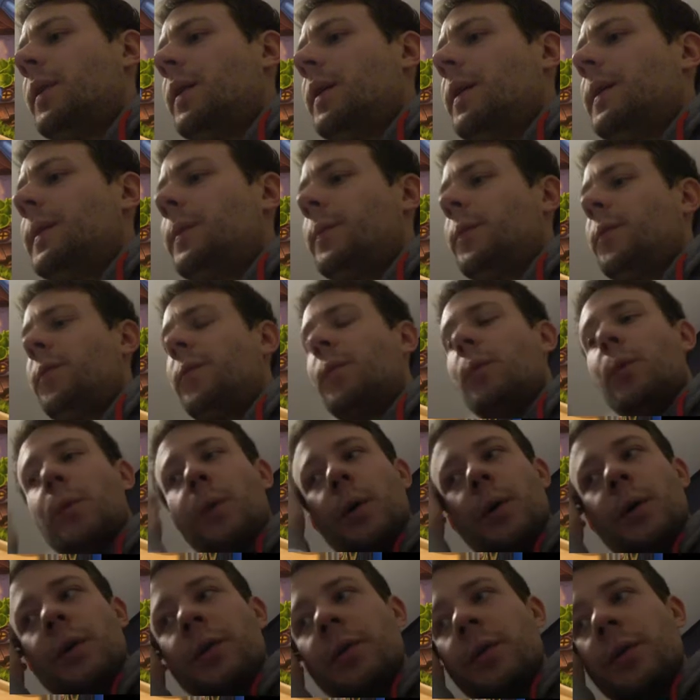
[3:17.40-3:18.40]
I'm
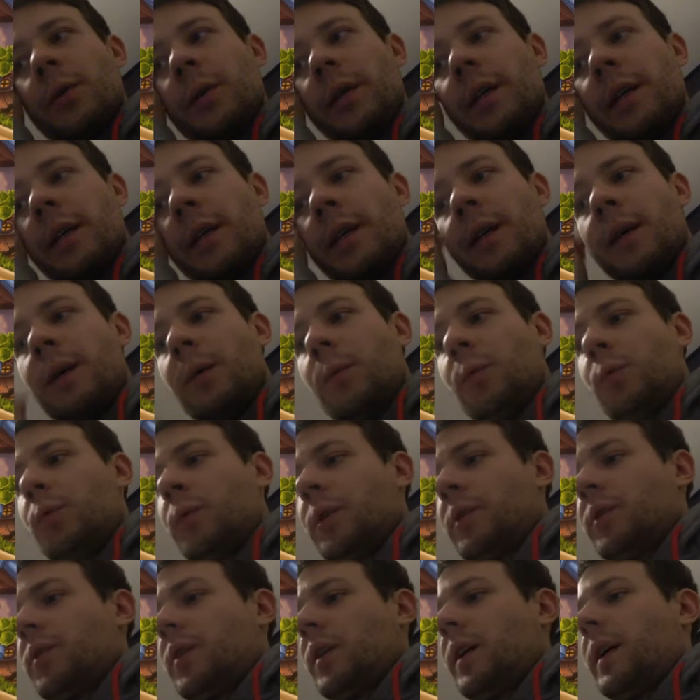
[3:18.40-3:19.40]
wondering
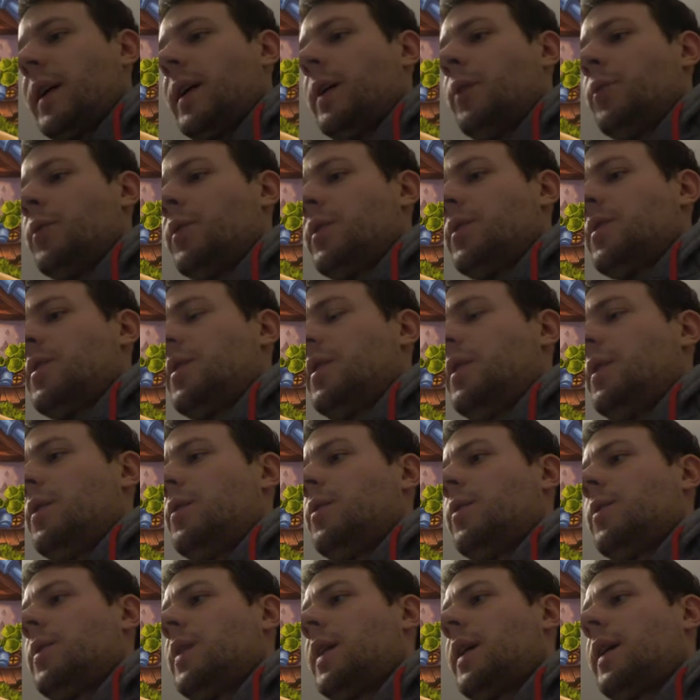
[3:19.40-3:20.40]
what counters he
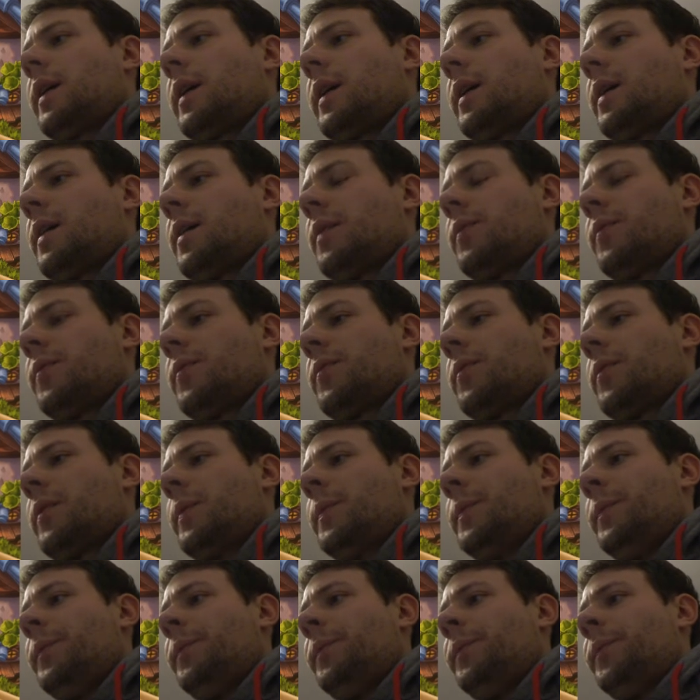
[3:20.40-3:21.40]
could have.
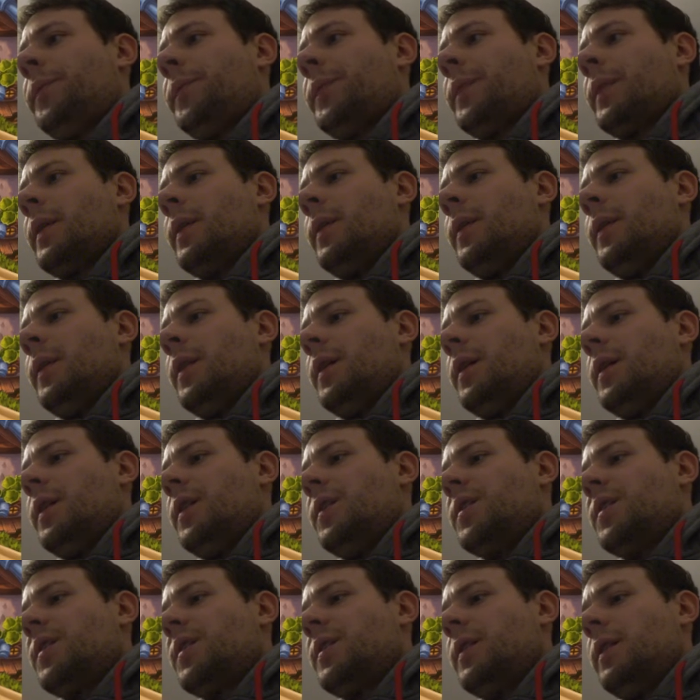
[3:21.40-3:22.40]

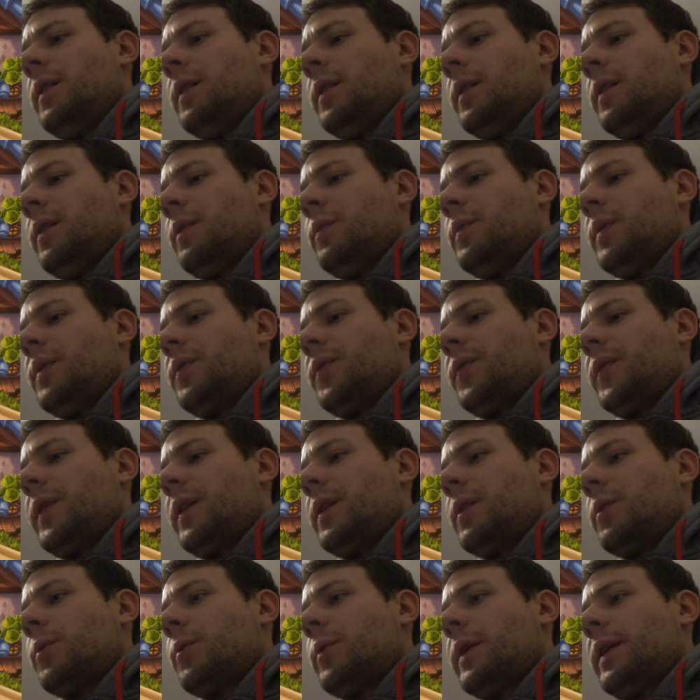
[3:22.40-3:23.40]
It's still a little bit
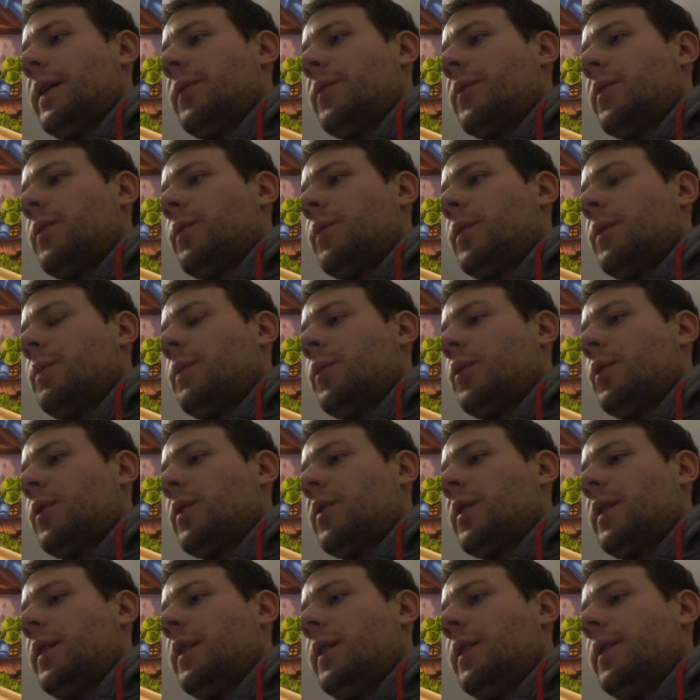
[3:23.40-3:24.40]
far away from the
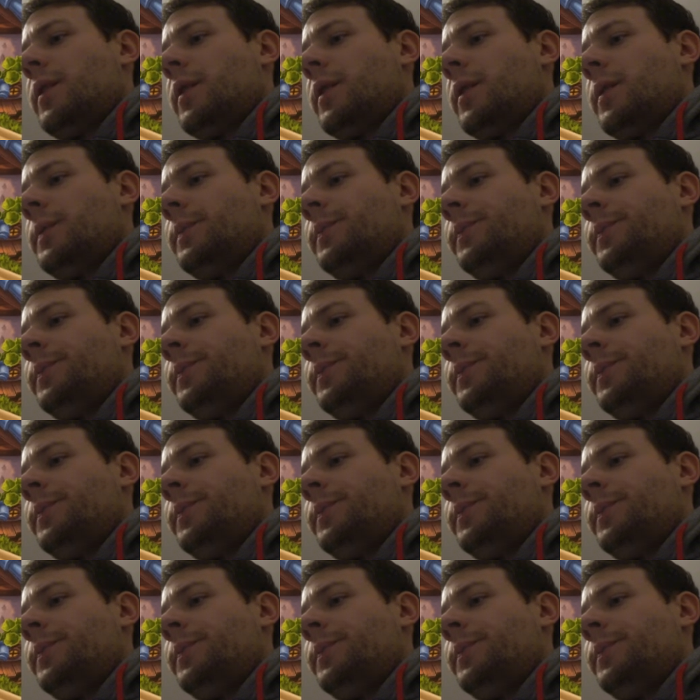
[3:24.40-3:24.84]
board clear.